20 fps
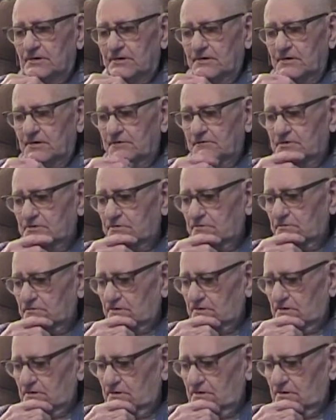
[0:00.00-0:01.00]
I was on
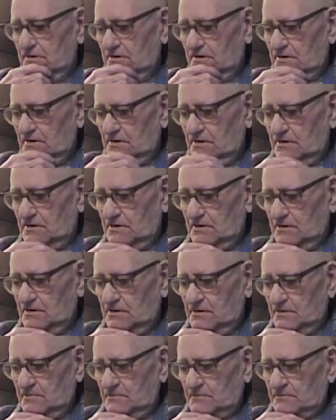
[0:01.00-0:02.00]
the
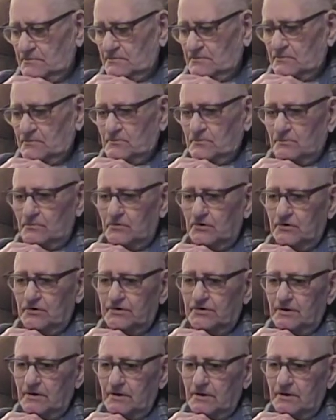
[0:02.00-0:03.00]

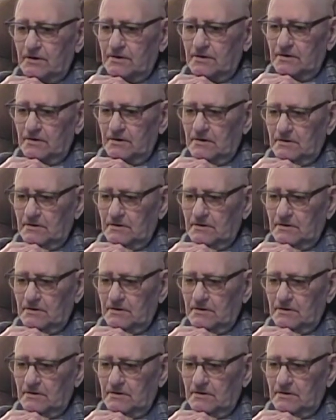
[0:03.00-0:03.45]
Mortai.